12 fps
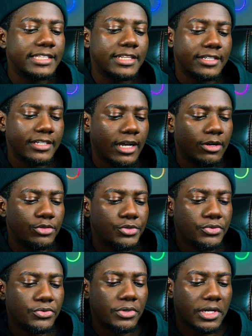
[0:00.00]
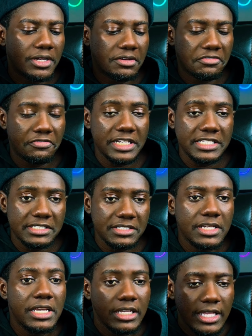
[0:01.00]
and then I'll do
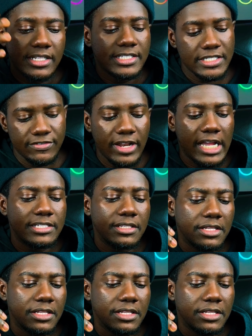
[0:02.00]
test flight,